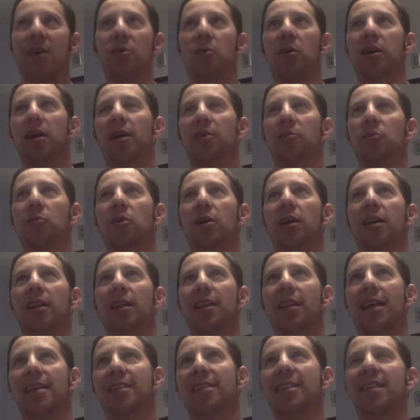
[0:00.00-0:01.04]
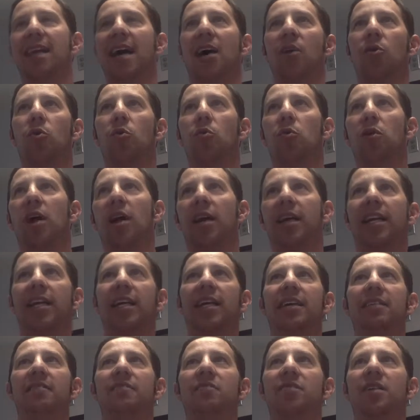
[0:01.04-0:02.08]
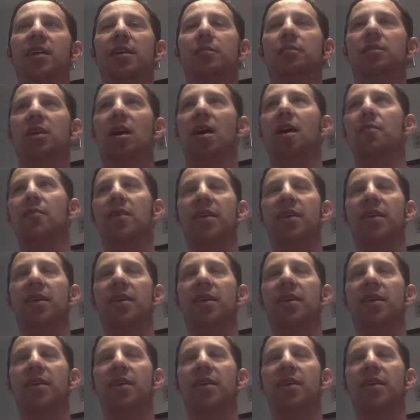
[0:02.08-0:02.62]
We're gonna lessen that, or we're not gonna give them time.